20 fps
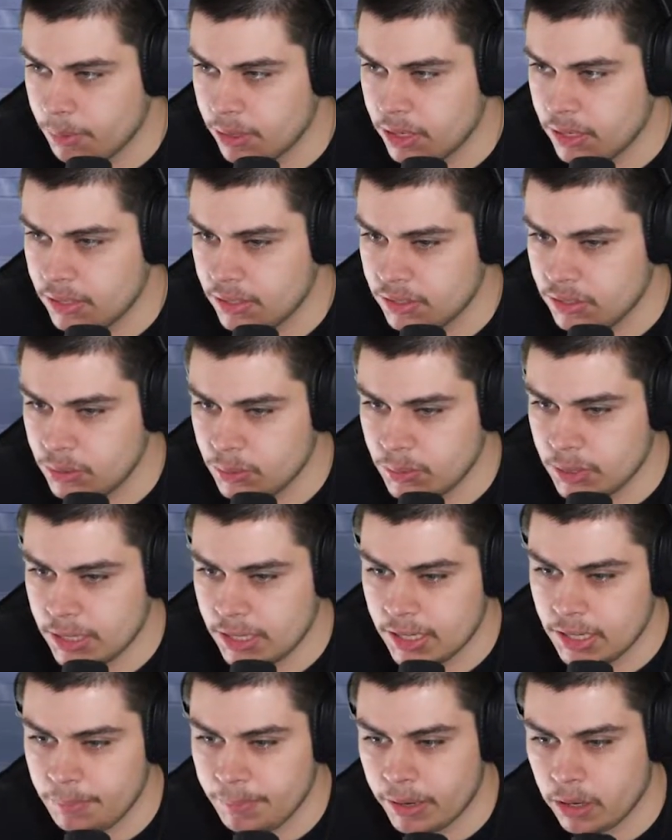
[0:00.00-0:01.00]
I'm gonna do
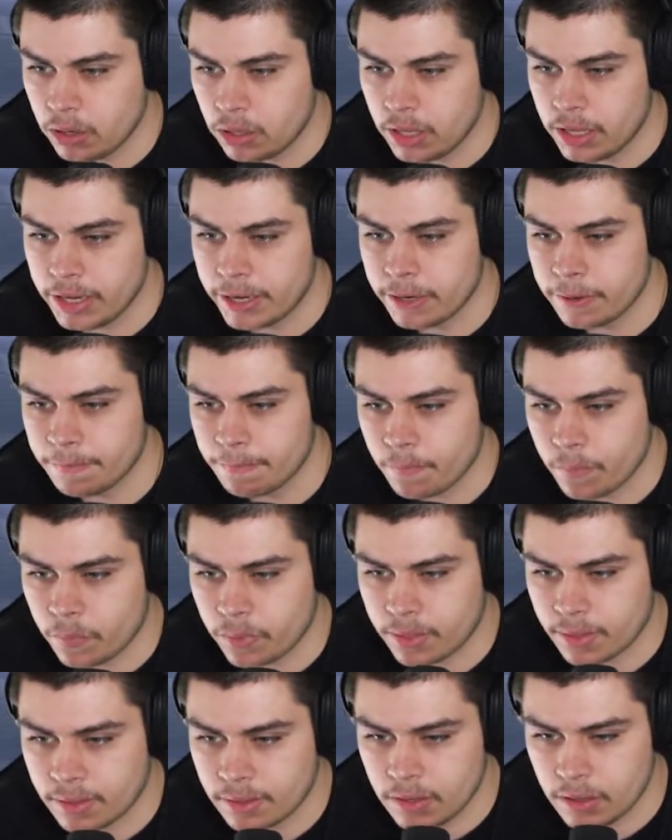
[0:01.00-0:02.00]
a metal claw here.
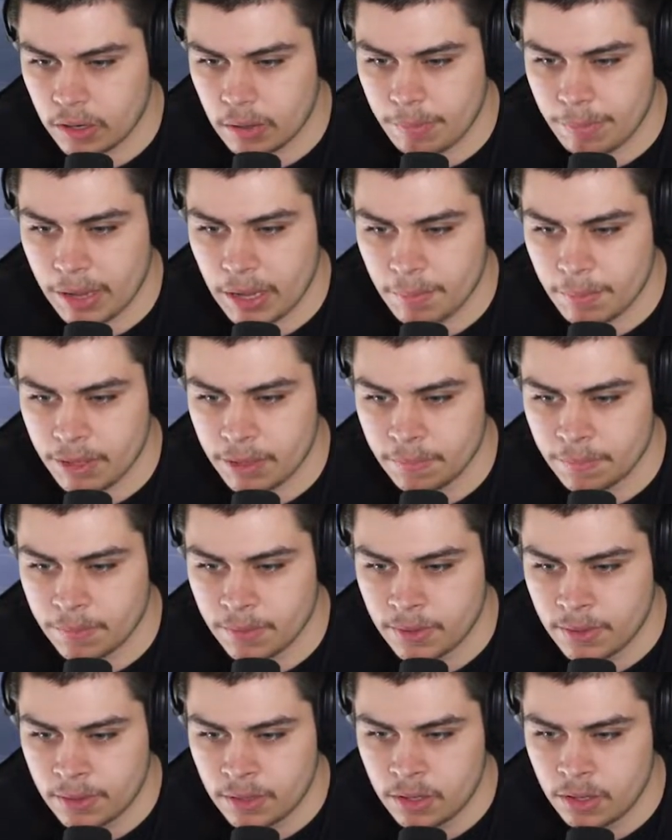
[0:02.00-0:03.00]
It's gonna bite me.
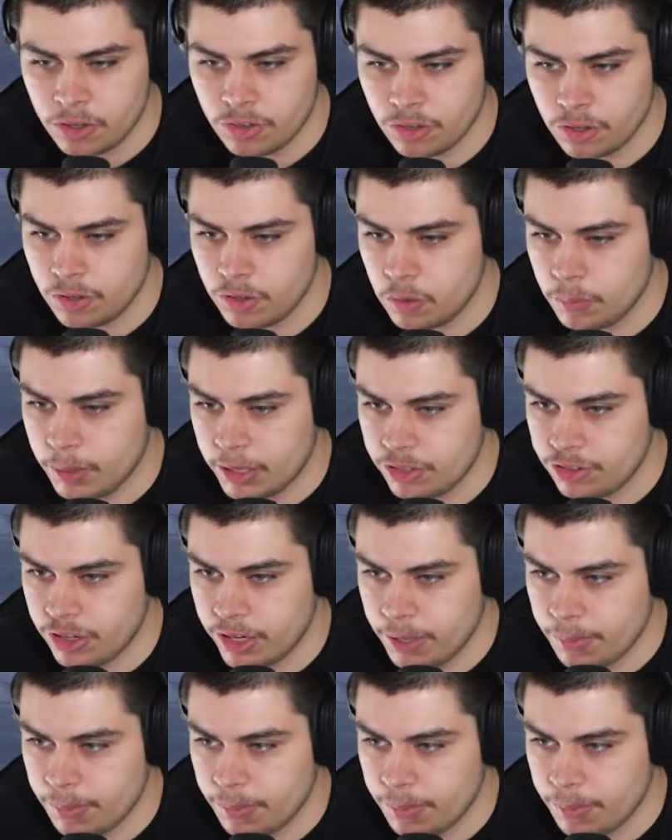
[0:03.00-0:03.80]
Shouldn't do much.